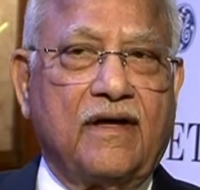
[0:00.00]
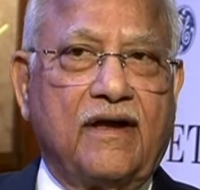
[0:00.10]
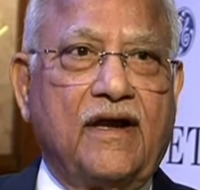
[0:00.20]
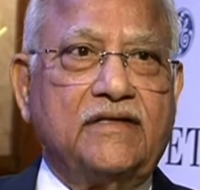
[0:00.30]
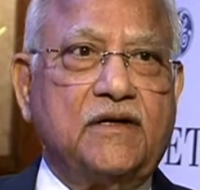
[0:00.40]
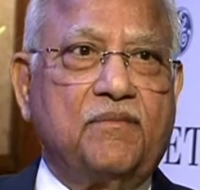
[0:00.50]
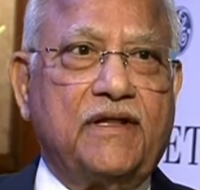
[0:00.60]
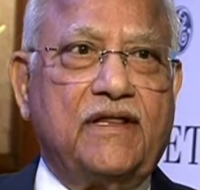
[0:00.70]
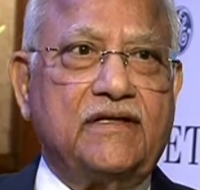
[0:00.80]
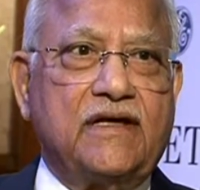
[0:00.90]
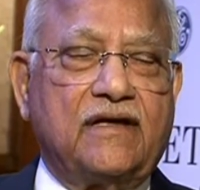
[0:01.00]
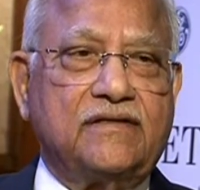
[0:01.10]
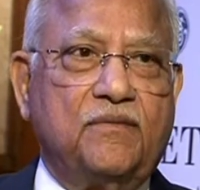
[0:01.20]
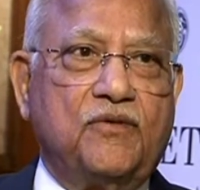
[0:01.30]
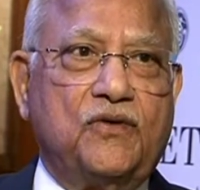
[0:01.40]
Arunachal Pradesh
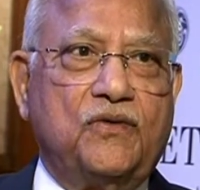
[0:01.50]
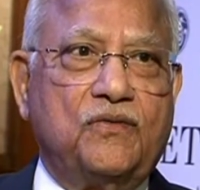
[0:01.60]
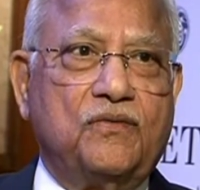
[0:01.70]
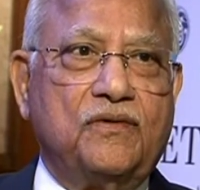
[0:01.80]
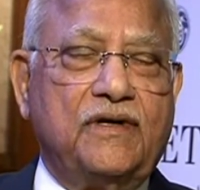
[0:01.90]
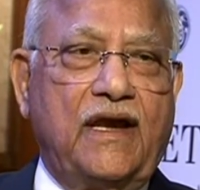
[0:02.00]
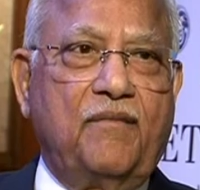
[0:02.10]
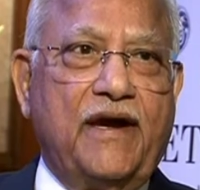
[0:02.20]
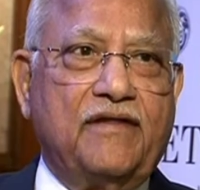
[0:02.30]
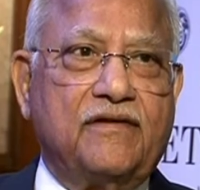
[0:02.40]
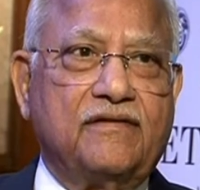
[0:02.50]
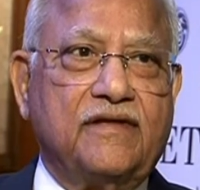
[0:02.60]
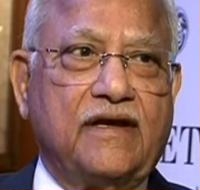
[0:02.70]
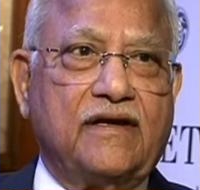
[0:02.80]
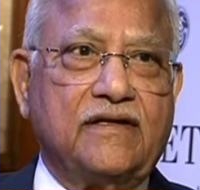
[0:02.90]
asked them to do
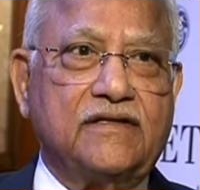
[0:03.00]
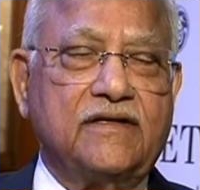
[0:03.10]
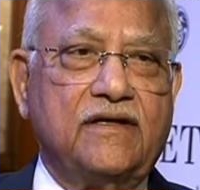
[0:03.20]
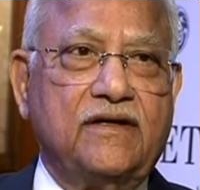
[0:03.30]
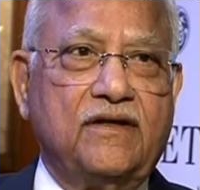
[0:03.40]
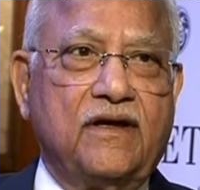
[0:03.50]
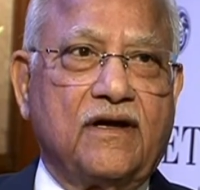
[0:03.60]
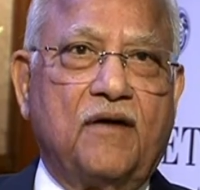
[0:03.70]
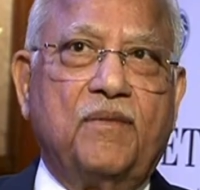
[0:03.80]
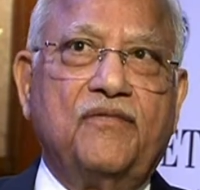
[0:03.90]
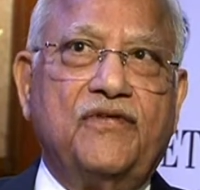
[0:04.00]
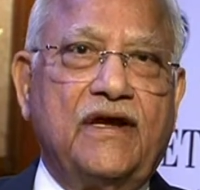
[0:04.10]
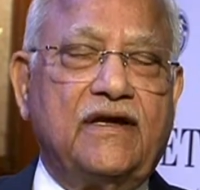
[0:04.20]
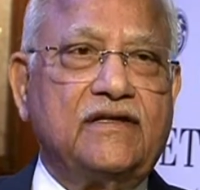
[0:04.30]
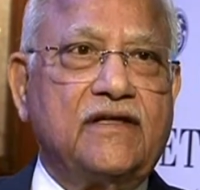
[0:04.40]
telemedicine centers. A couple of
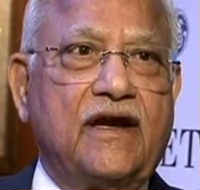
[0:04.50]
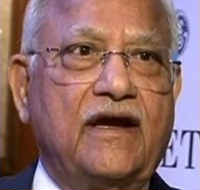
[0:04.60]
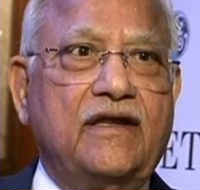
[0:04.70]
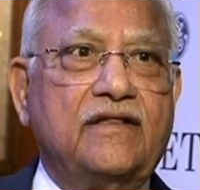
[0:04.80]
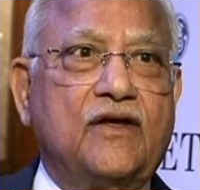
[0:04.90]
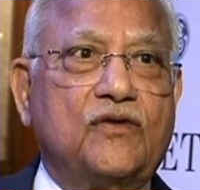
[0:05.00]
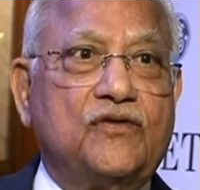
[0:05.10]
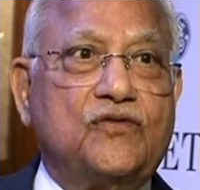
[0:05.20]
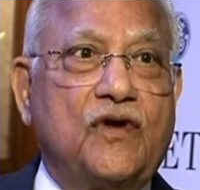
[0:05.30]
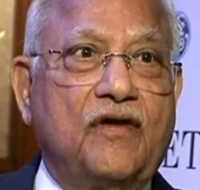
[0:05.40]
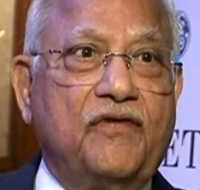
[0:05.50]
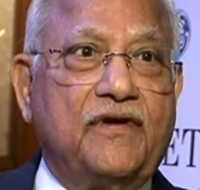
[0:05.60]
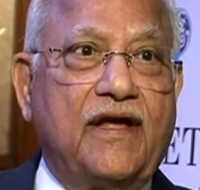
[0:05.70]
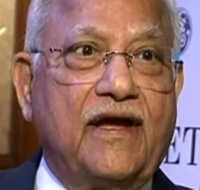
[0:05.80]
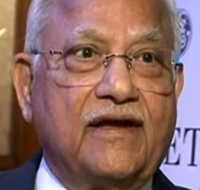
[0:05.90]
centers are 18,000 square
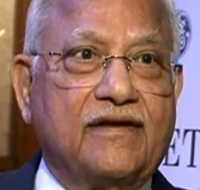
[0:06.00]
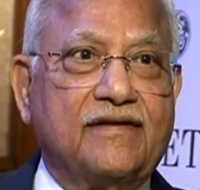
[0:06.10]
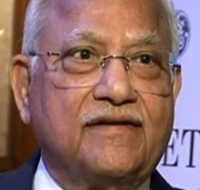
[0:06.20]
feet high.